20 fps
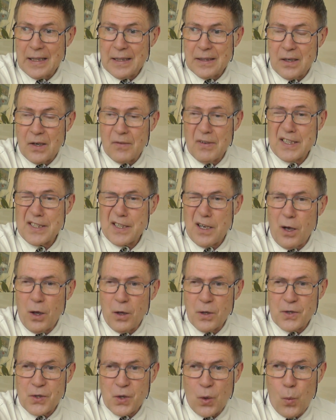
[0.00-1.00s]
There is
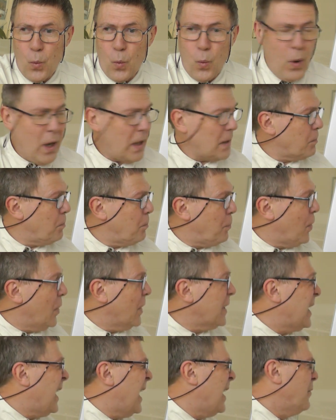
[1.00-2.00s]
also one
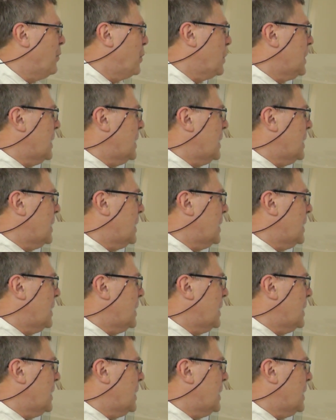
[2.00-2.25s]
point I would